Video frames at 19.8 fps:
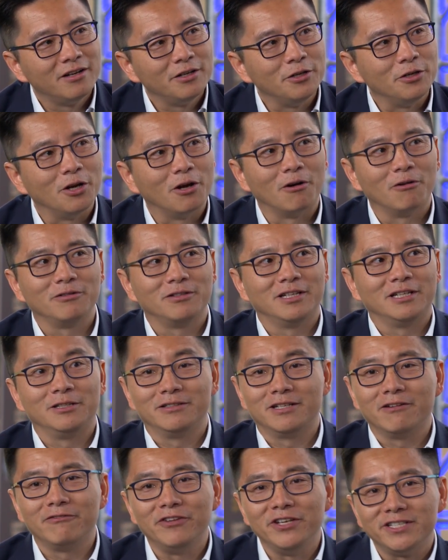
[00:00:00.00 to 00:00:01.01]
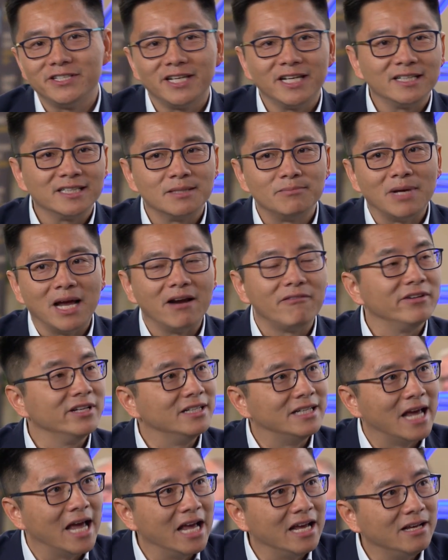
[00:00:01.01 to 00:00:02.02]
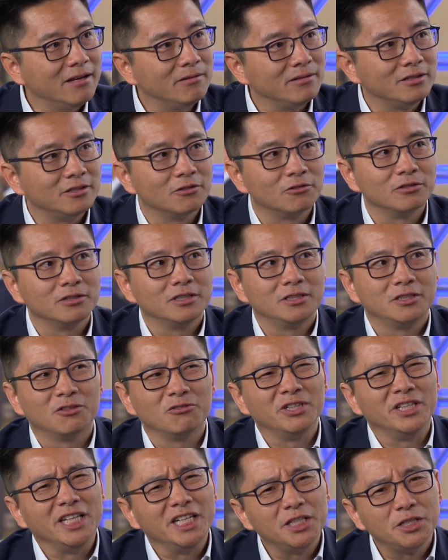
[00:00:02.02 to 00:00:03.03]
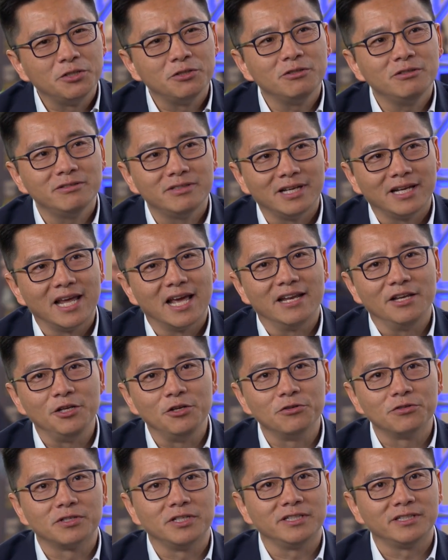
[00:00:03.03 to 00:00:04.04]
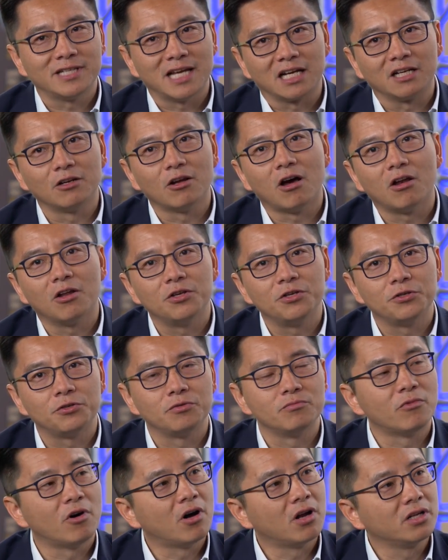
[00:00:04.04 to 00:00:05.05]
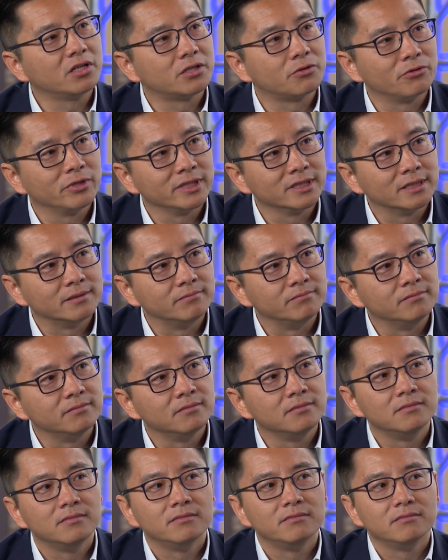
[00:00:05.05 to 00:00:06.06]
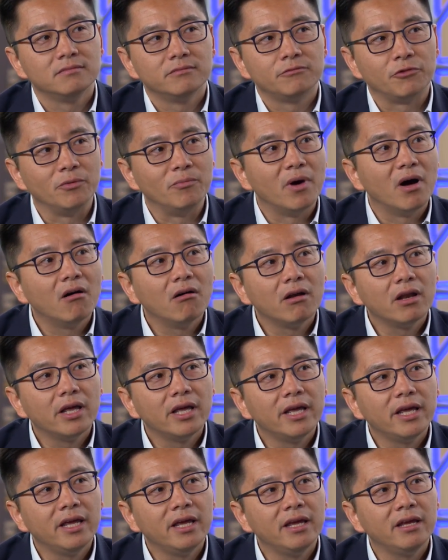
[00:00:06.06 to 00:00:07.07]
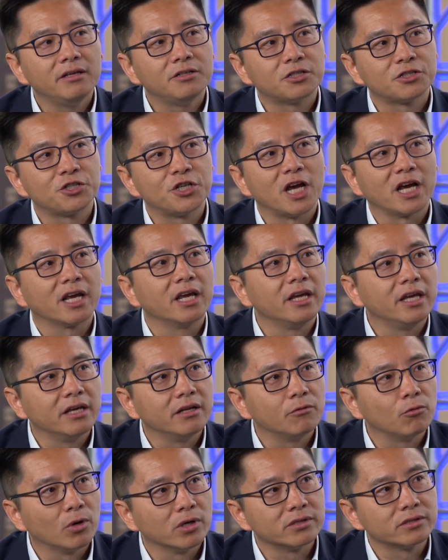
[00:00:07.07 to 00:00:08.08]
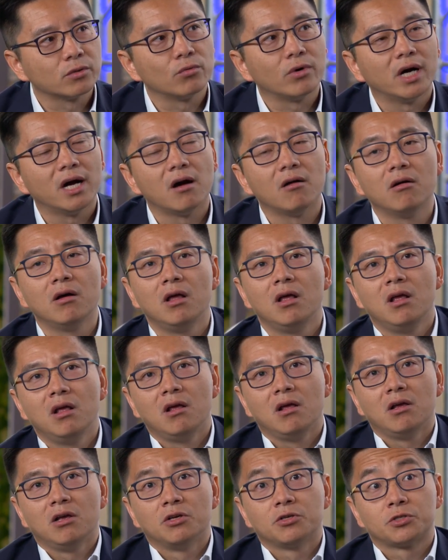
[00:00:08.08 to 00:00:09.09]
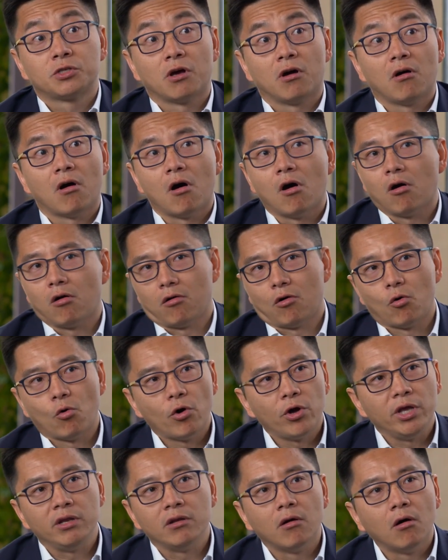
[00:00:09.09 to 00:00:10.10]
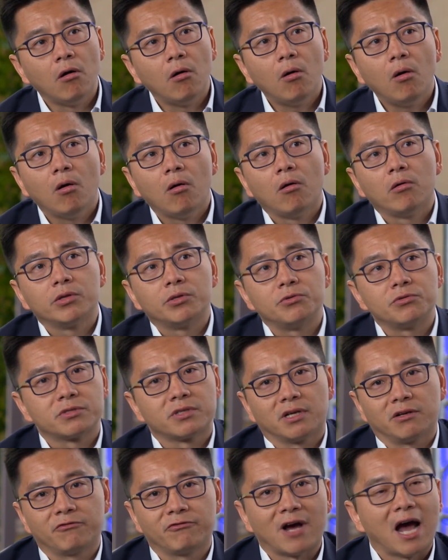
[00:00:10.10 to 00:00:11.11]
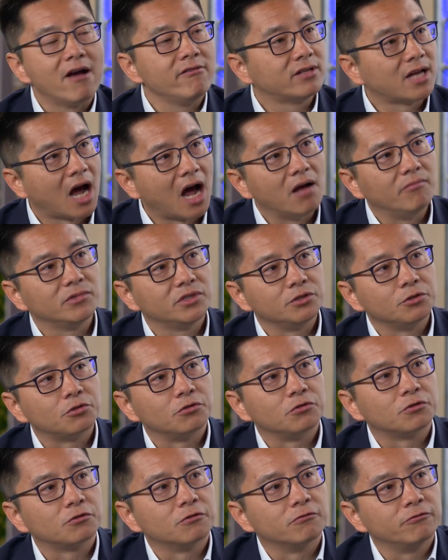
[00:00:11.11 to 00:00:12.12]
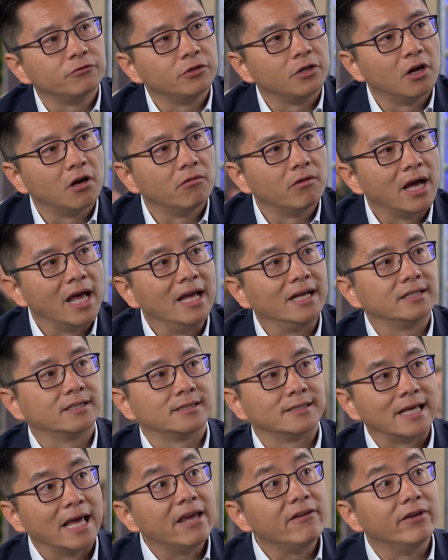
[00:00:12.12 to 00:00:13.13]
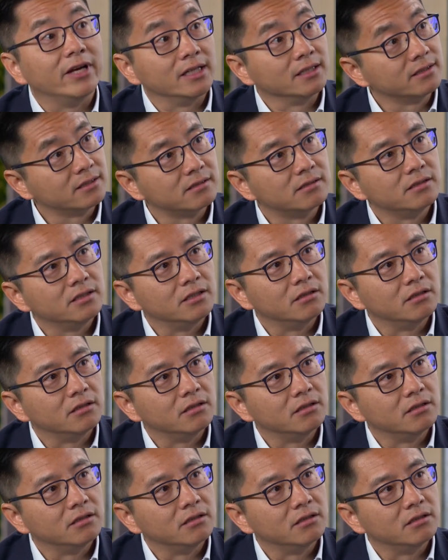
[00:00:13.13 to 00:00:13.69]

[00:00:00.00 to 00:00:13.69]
They're visiting them every day, don't need to. They can use this technology to monitoring them remotely, just checking in once in a while. So all in all, there's like 5 times in terms of X savings.